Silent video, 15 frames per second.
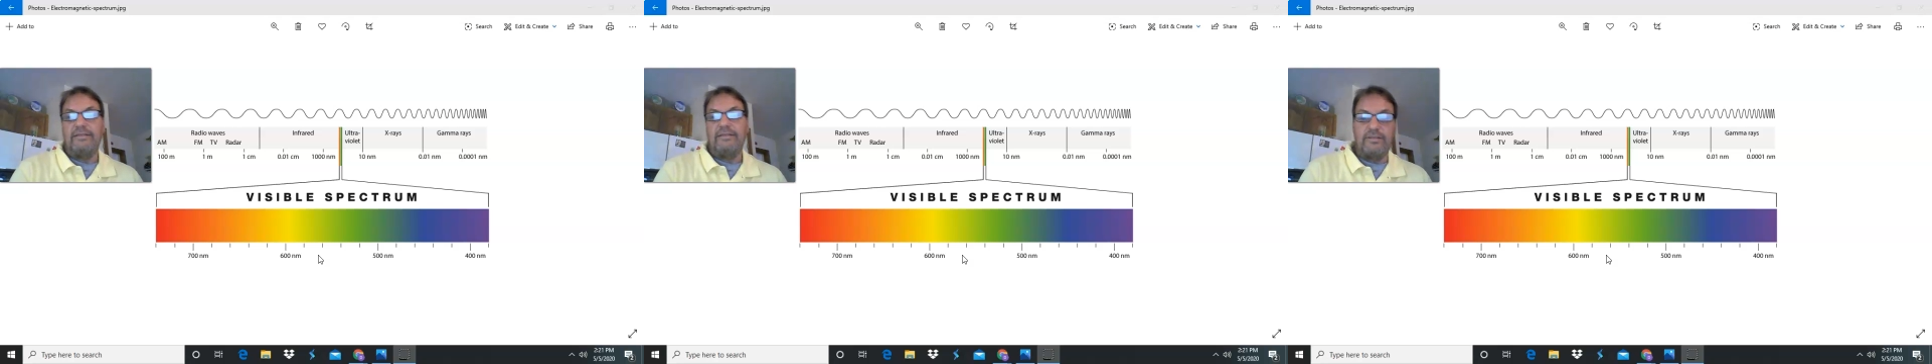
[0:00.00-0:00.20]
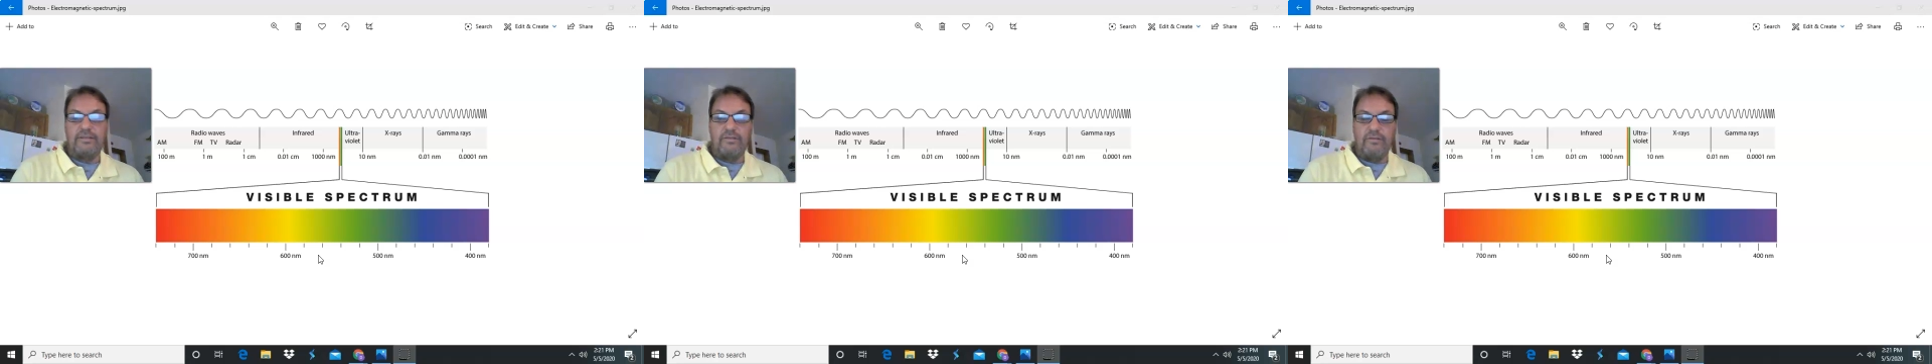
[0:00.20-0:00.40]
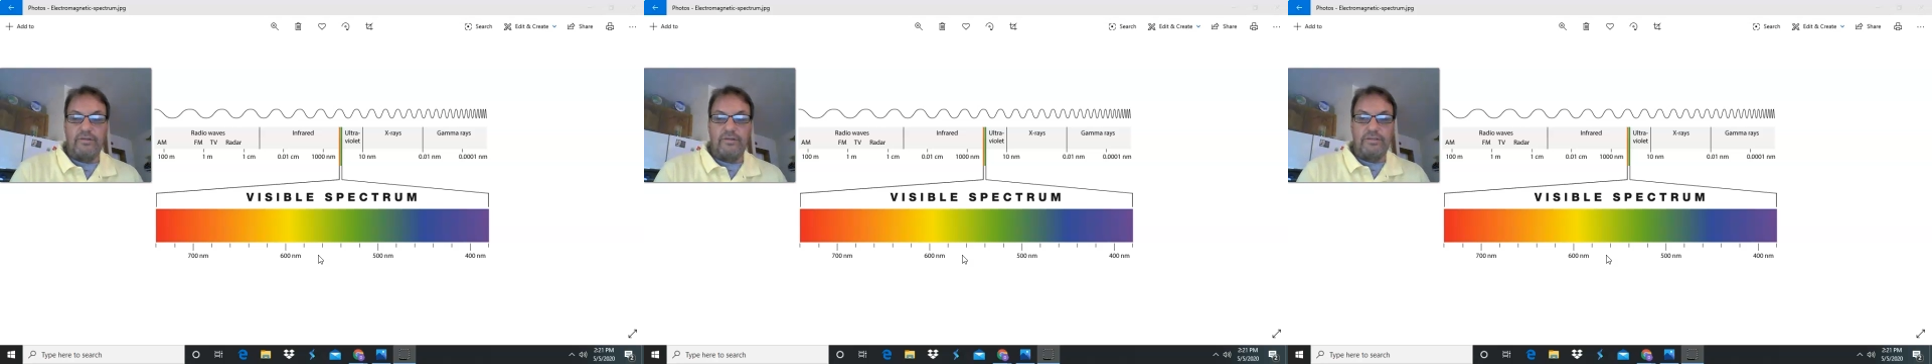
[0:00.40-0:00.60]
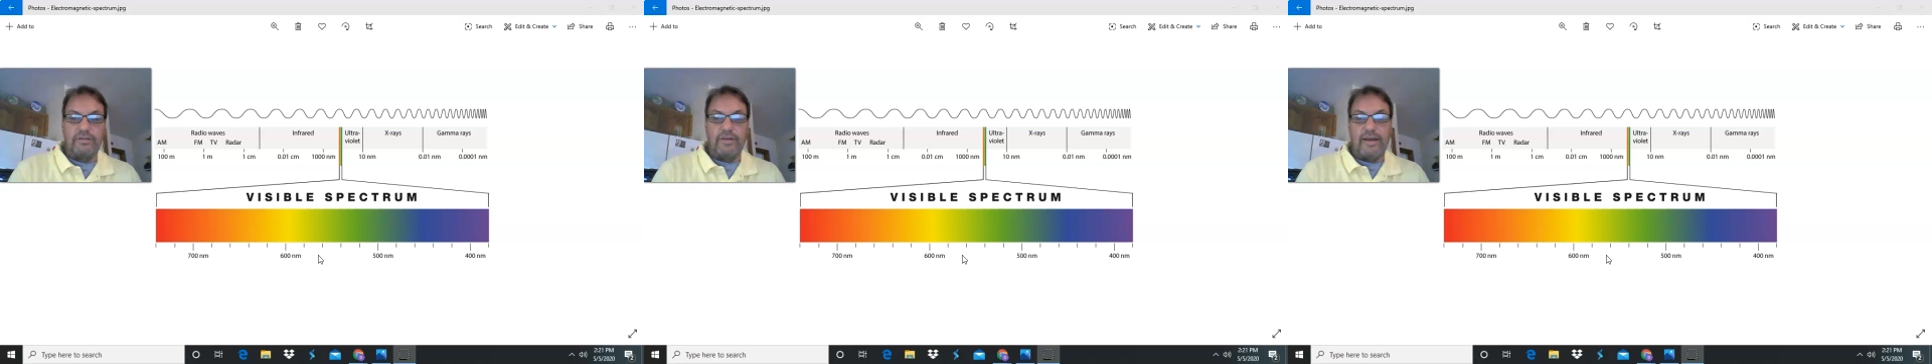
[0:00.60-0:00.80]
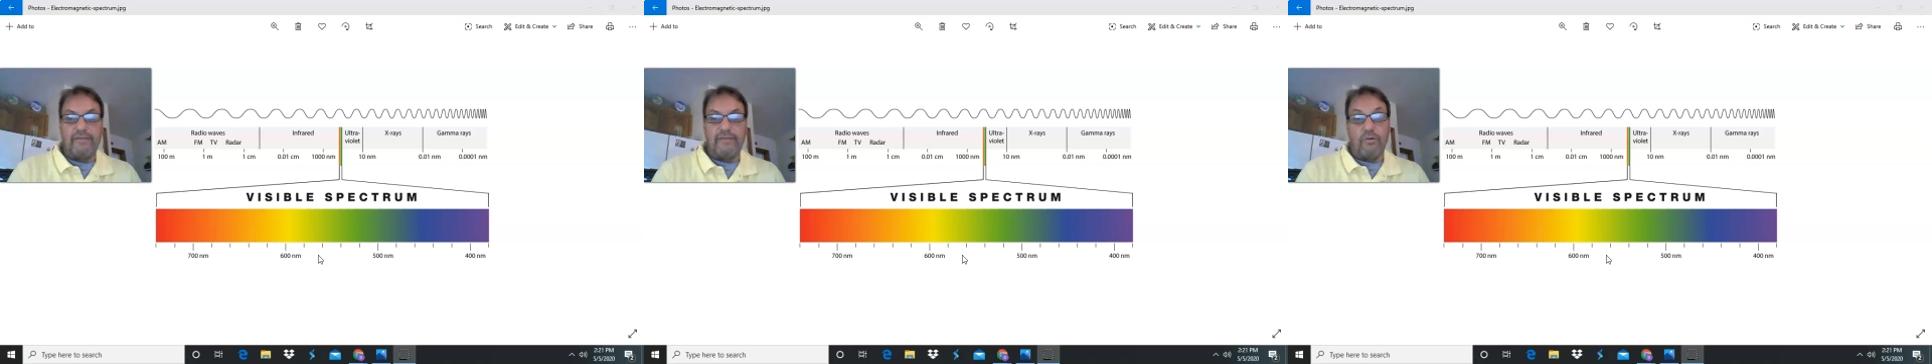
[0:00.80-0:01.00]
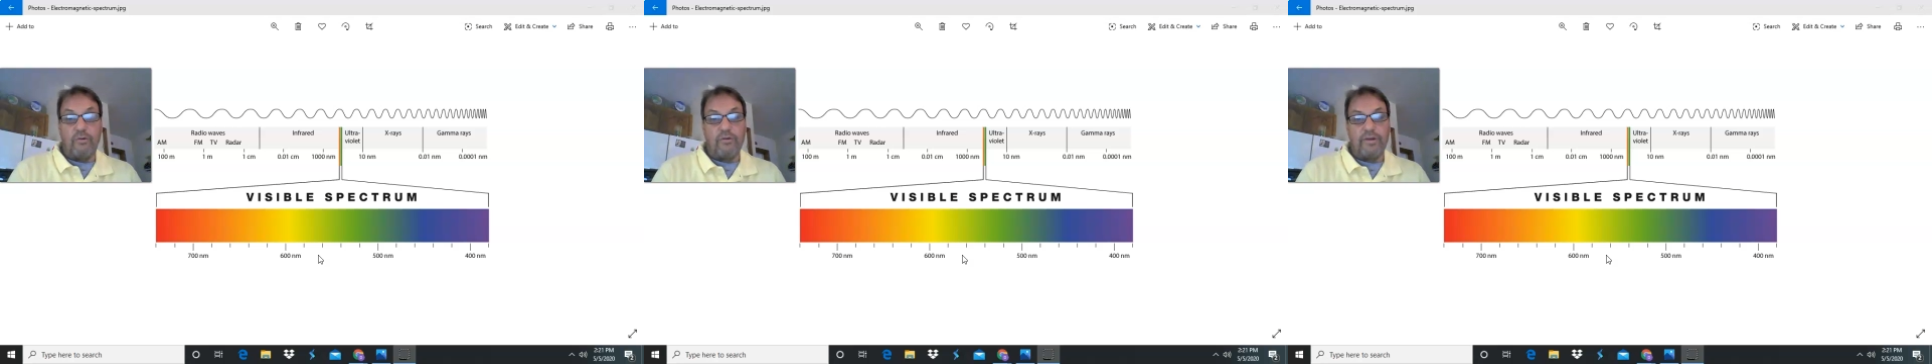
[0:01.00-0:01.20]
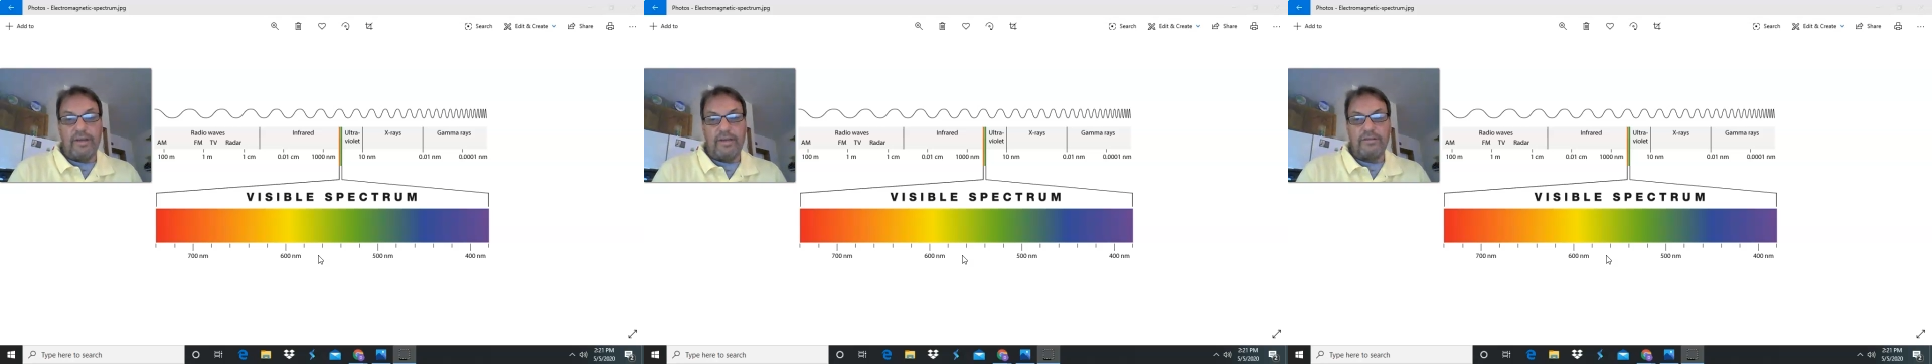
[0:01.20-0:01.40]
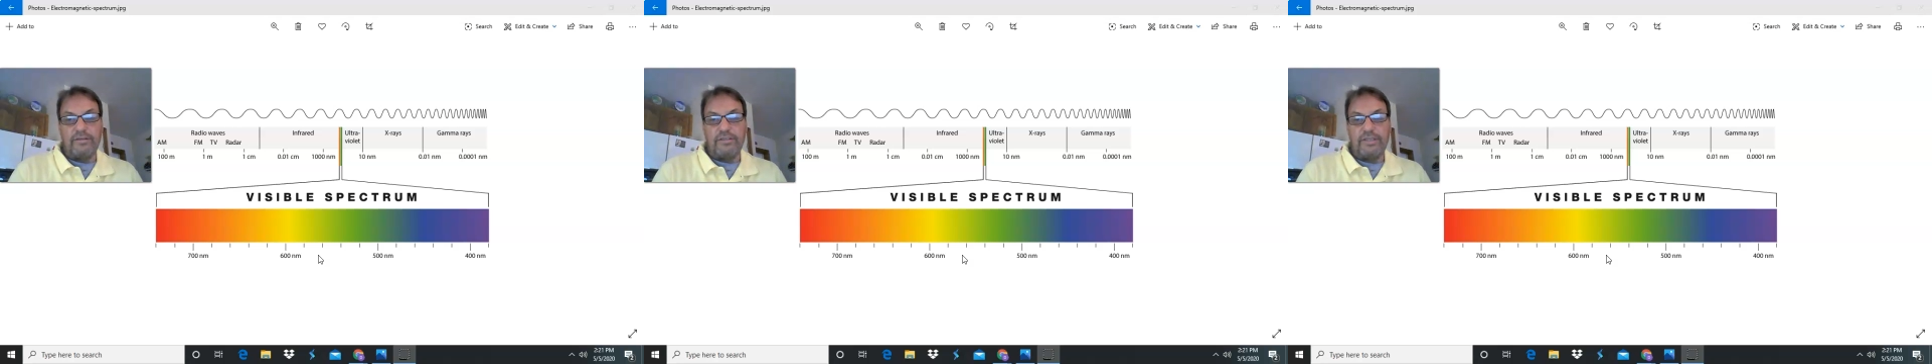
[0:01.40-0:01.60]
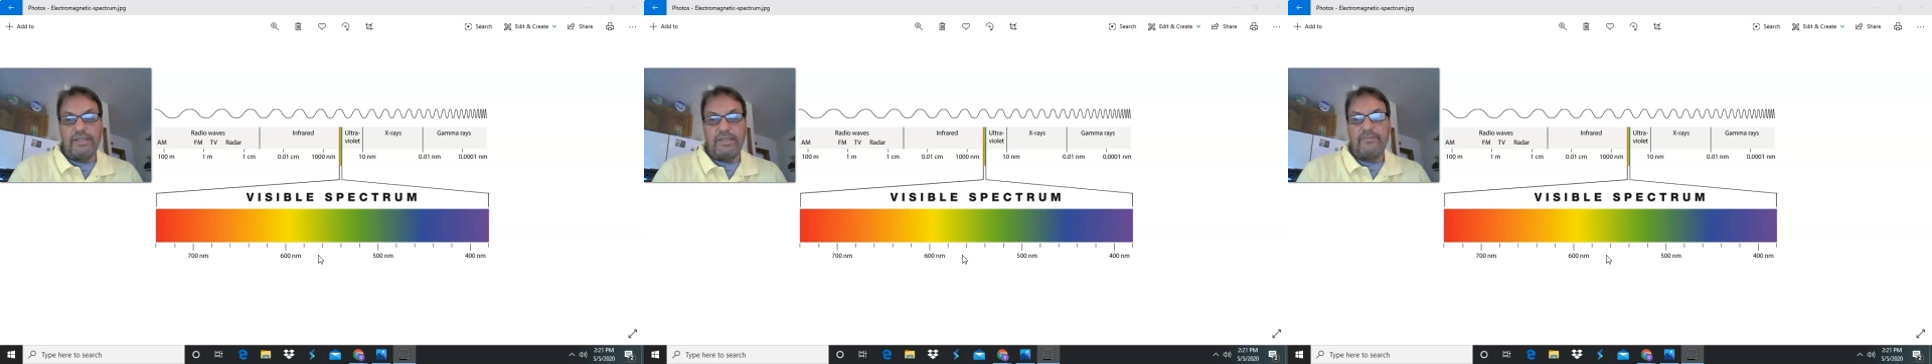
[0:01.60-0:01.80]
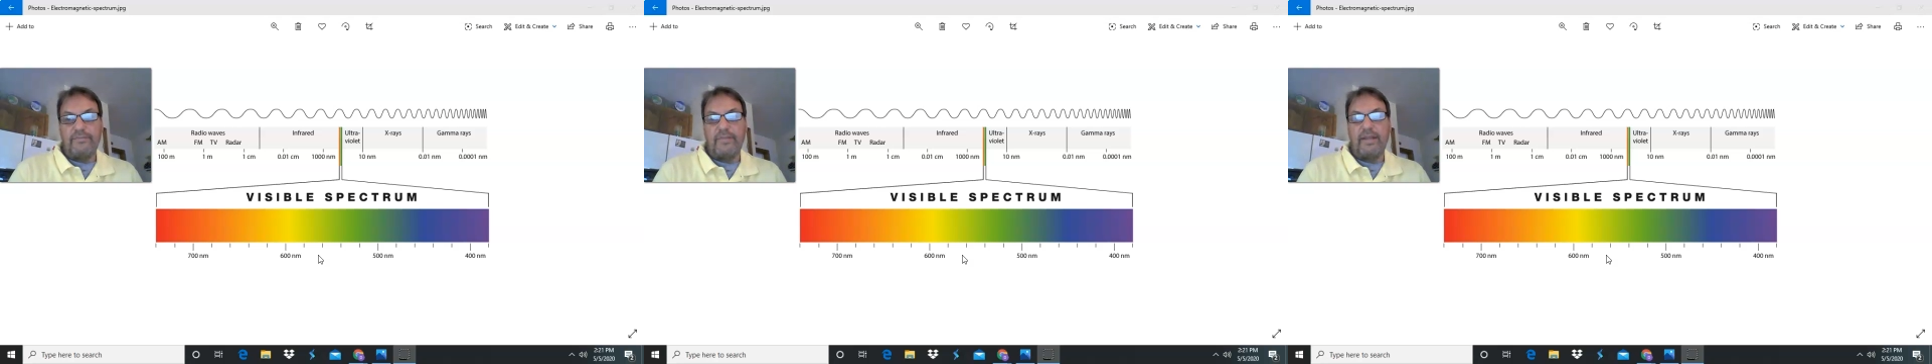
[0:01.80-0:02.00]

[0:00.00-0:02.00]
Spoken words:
is going to have more energy